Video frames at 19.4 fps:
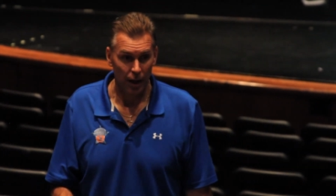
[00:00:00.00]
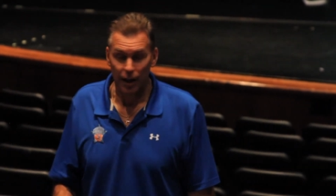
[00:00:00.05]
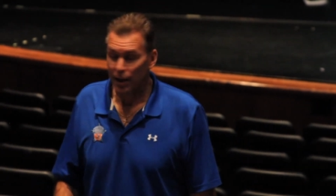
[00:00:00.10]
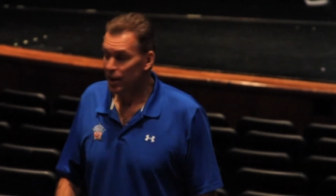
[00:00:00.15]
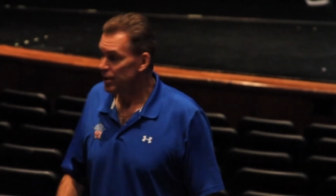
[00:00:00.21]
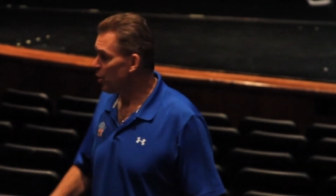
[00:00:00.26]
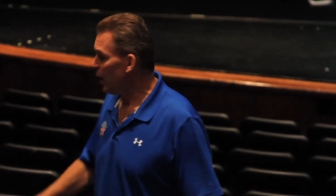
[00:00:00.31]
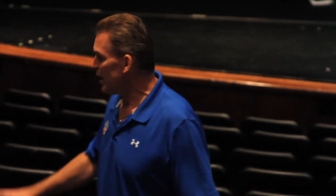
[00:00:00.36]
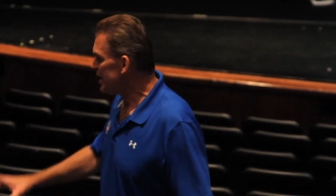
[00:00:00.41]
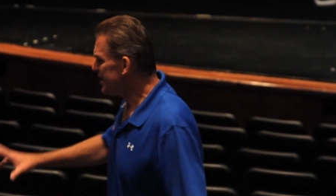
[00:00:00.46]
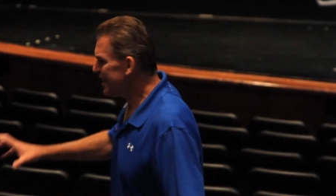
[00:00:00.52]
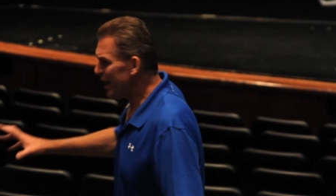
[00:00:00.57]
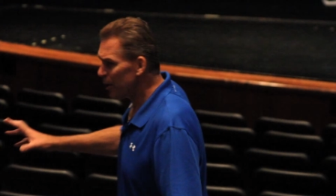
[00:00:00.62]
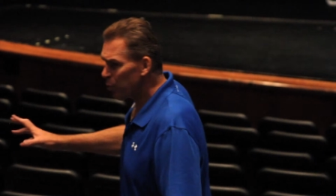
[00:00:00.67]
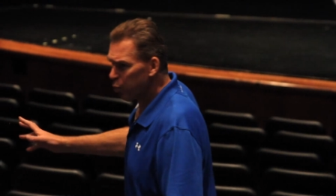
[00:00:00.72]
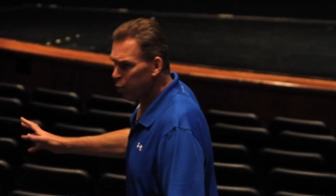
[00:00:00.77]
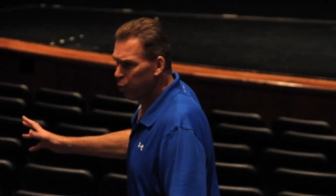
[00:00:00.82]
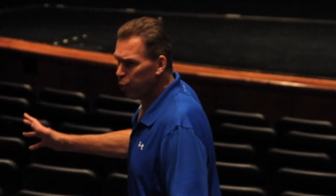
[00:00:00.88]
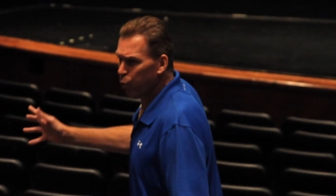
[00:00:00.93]
So I
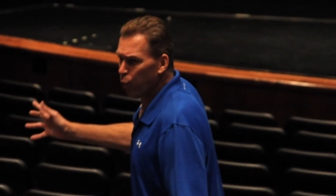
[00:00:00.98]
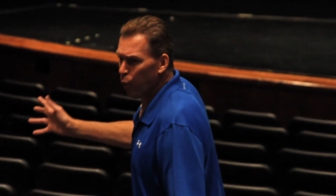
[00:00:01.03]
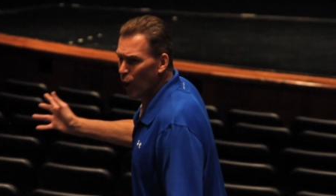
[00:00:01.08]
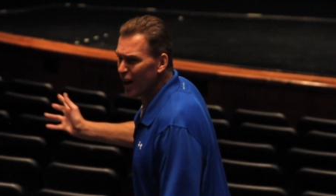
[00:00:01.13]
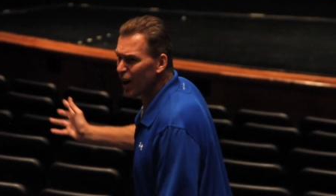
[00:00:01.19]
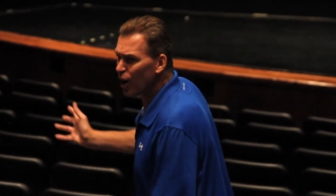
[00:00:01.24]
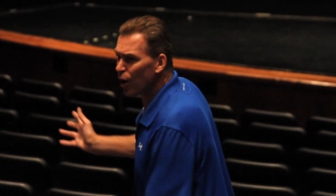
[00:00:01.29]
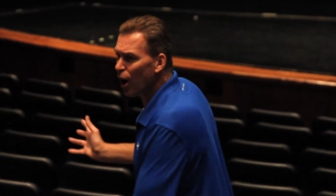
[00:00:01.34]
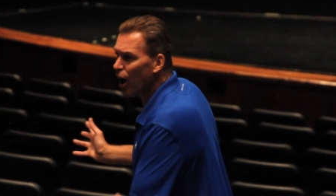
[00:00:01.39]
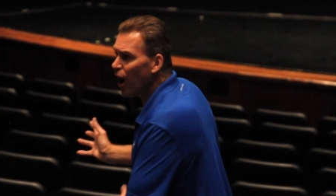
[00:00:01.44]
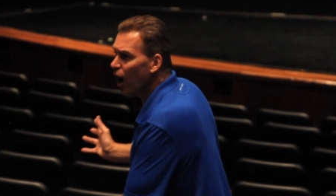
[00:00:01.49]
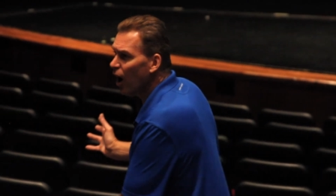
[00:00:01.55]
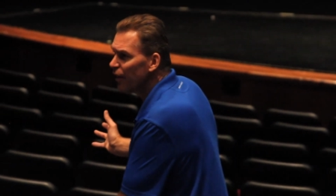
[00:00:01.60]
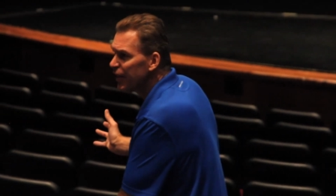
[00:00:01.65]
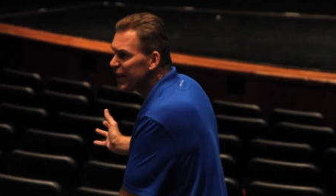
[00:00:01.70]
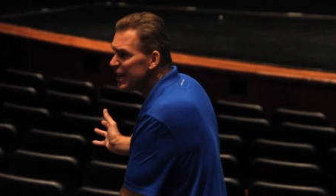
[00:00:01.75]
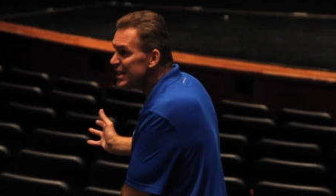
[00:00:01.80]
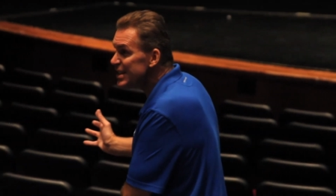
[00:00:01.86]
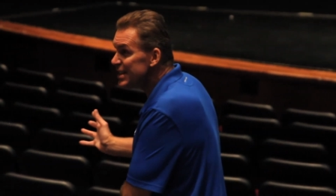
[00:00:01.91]
said, what are
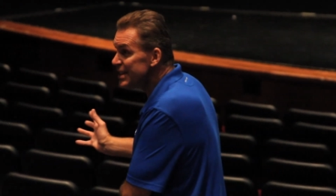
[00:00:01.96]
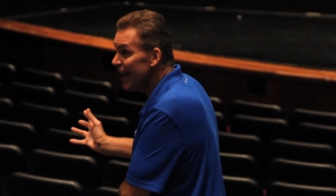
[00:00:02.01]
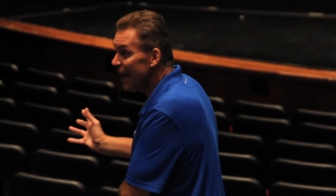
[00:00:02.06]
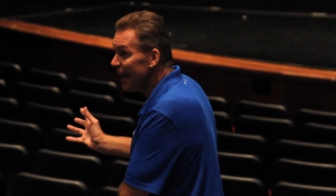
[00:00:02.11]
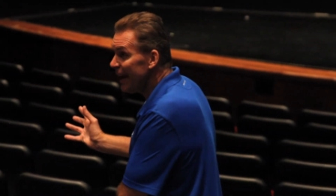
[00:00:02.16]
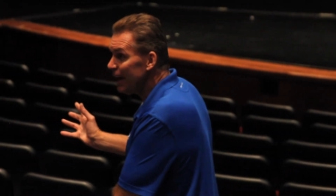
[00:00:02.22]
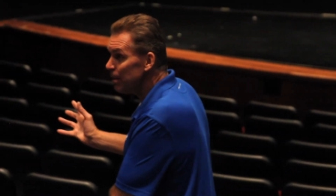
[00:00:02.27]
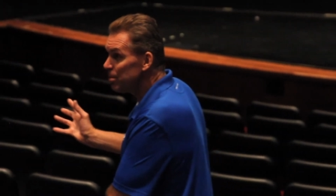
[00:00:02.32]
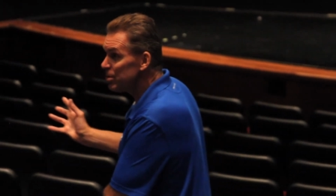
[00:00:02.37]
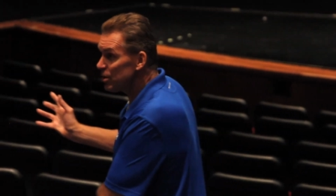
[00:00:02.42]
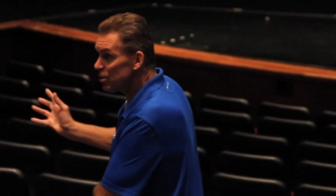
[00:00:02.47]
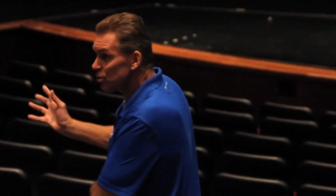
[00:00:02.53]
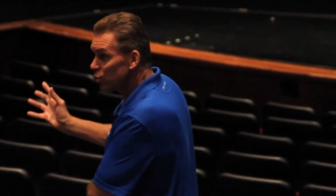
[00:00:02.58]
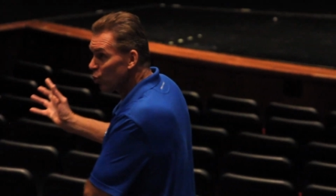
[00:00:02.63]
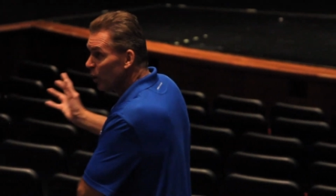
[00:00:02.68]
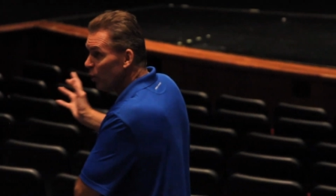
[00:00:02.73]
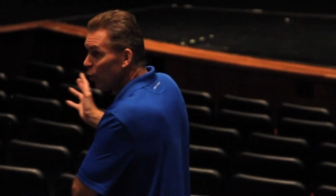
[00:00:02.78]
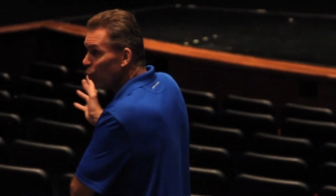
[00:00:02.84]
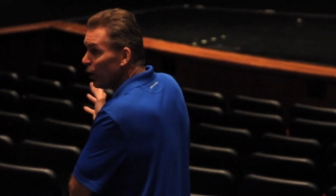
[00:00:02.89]
all these names?
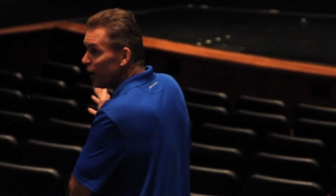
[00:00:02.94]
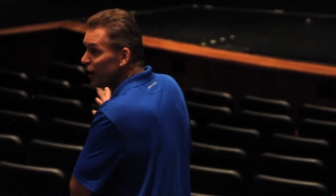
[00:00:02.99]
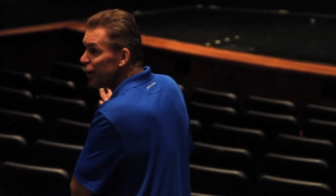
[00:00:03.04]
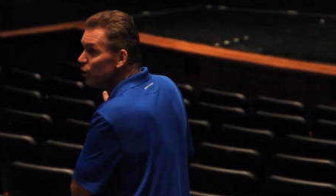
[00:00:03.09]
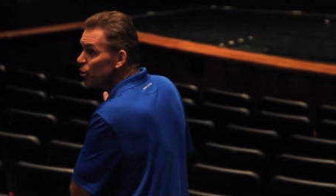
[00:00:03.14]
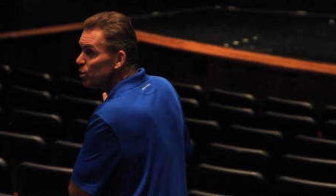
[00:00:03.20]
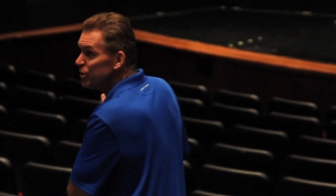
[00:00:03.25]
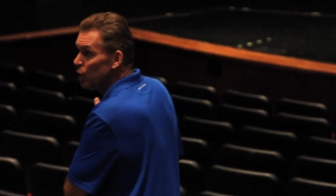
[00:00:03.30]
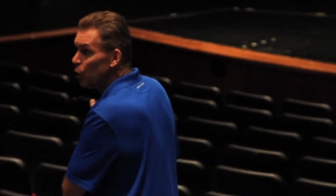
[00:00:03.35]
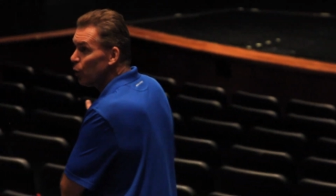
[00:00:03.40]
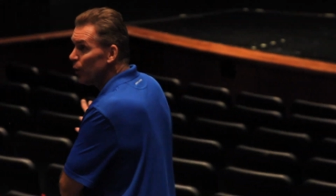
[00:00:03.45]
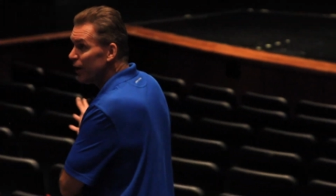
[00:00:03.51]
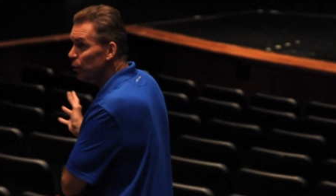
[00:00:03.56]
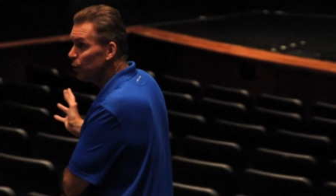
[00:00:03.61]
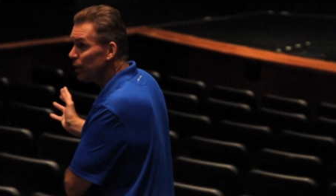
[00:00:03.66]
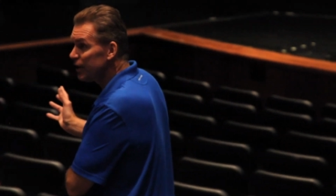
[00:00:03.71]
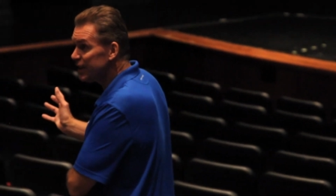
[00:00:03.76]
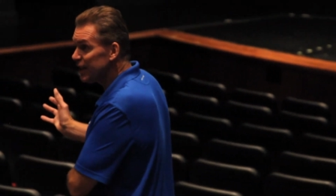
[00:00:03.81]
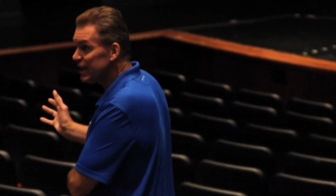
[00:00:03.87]
What are you doing
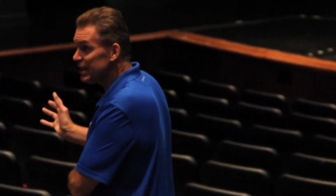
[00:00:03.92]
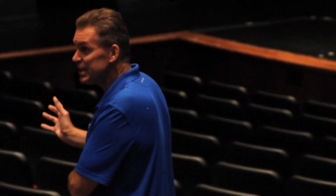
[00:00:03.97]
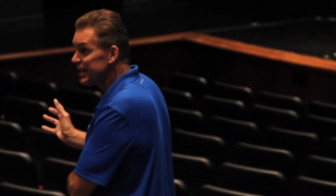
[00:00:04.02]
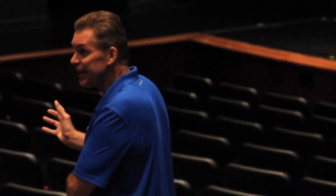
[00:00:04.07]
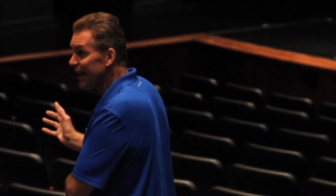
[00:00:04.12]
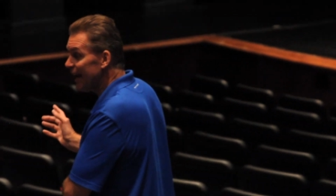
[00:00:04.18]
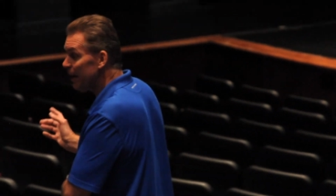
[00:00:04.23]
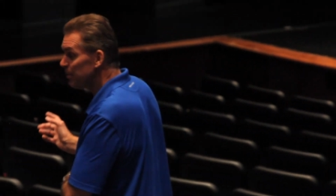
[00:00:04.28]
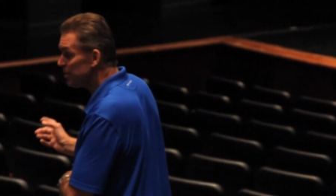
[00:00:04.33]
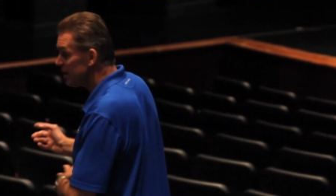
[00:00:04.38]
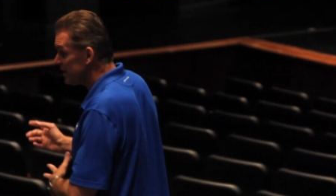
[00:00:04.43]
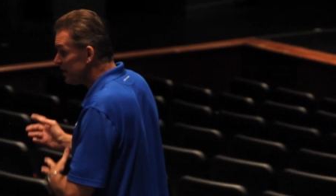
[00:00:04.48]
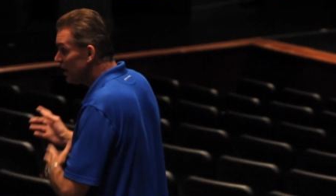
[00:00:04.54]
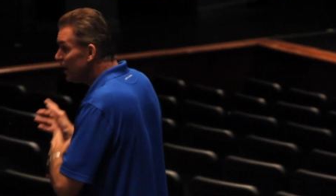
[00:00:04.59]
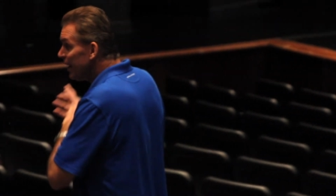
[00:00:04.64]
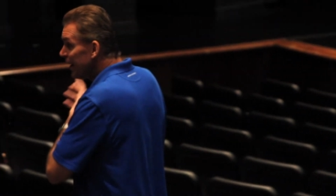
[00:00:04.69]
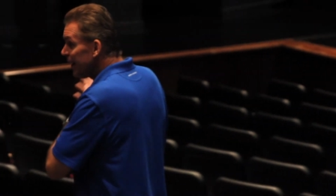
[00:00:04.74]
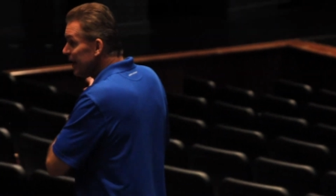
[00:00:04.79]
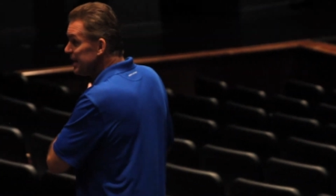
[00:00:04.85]
with these names? And
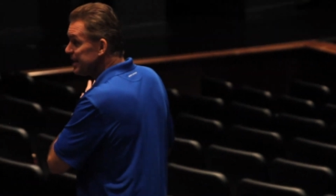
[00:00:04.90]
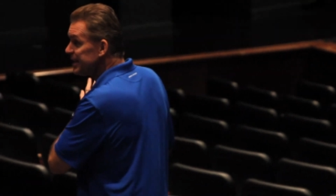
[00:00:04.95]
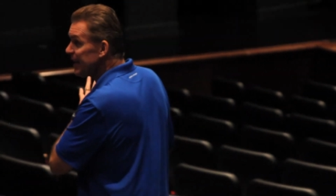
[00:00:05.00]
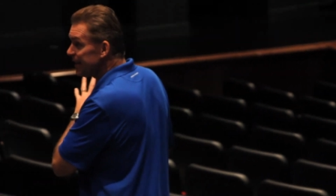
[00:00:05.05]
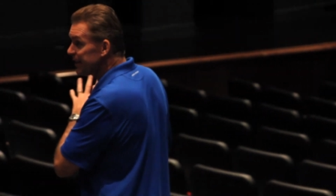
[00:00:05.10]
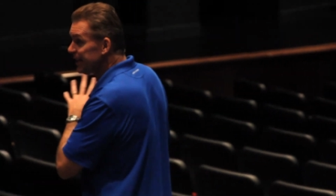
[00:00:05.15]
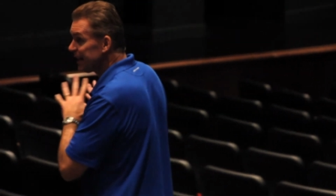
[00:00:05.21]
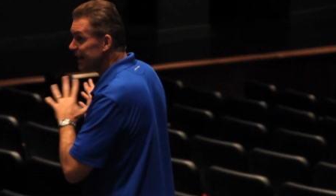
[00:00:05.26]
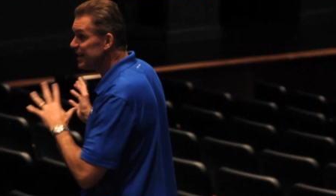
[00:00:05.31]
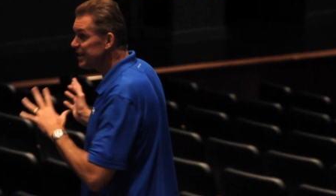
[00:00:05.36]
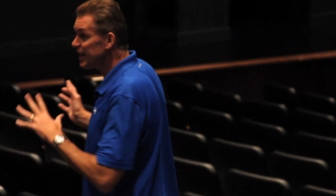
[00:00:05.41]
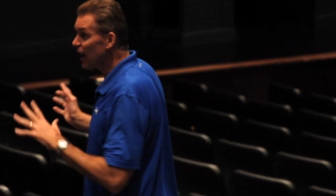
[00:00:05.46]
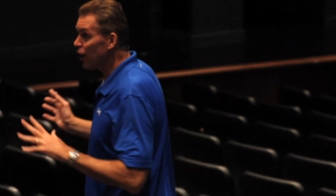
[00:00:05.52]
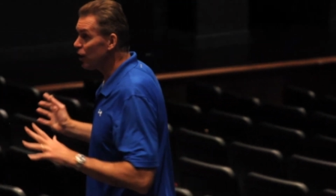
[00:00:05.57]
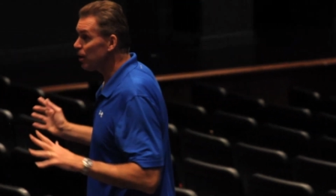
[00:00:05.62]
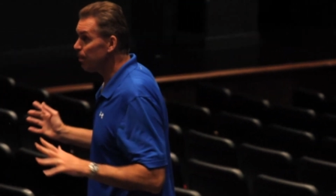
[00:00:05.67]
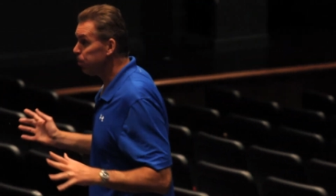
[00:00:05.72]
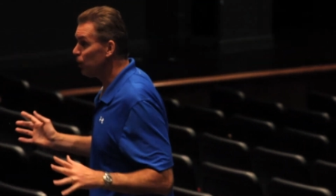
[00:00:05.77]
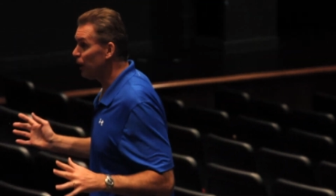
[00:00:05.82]
he said, these
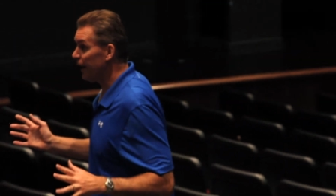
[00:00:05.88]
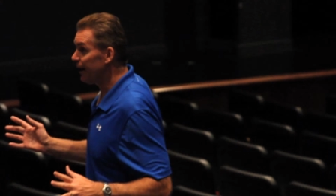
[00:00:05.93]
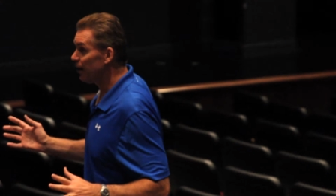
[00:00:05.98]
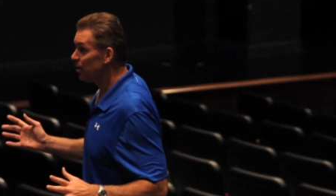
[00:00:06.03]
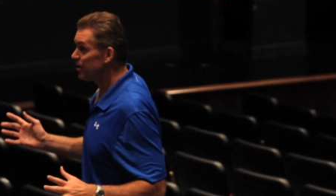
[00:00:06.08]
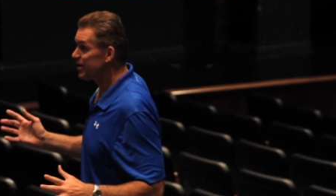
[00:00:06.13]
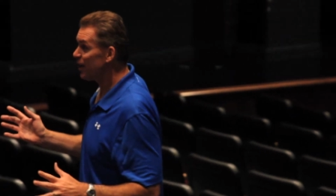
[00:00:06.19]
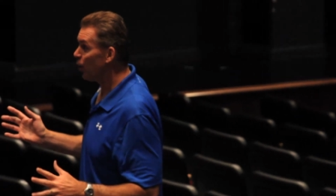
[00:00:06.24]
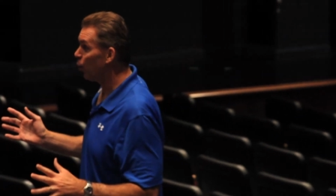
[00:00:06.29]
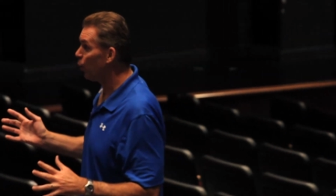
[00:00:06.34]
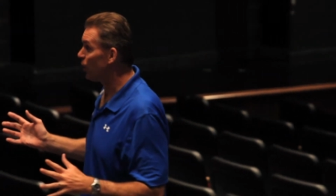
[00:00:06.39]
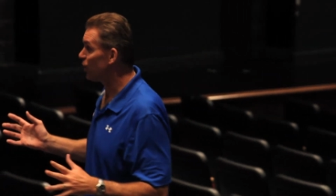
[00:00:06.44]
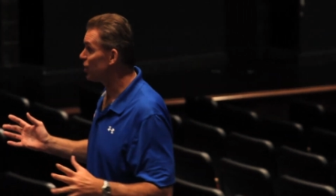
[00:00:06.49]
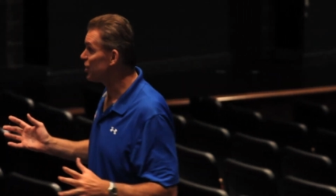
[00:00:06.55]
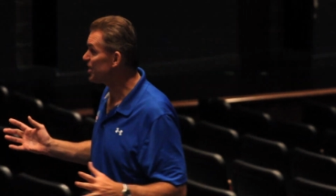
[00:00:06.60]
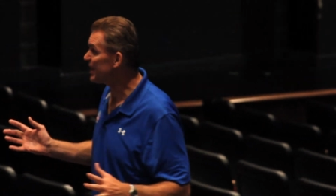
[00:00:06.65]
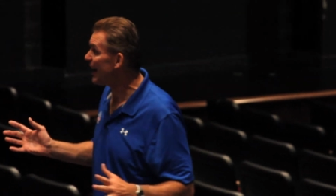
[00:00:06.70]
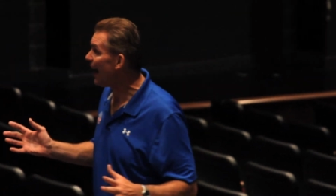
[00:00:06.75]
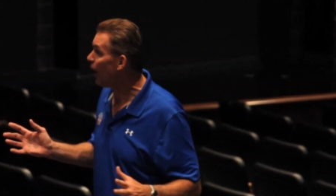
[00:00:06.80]
are the players that we're
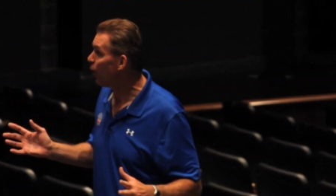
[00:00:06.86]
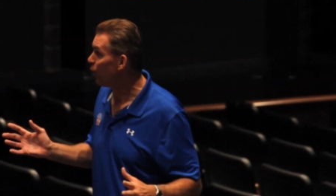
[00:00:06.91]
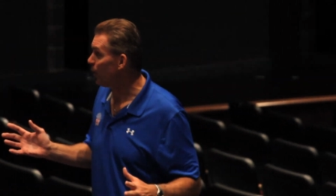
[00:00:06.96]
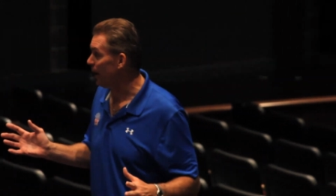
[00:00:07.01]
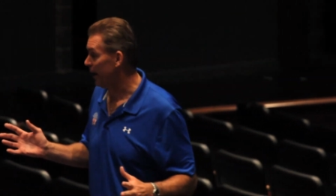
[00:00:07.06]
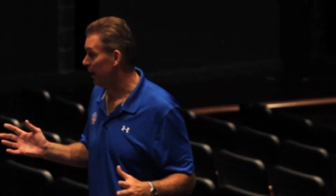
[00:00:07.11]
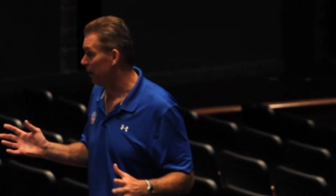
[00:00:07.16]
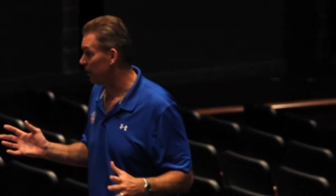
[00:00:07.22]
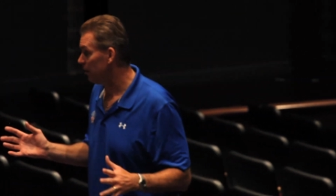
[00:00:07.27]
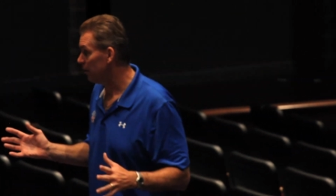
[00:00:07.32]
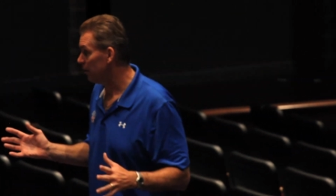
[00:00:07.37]
scouting.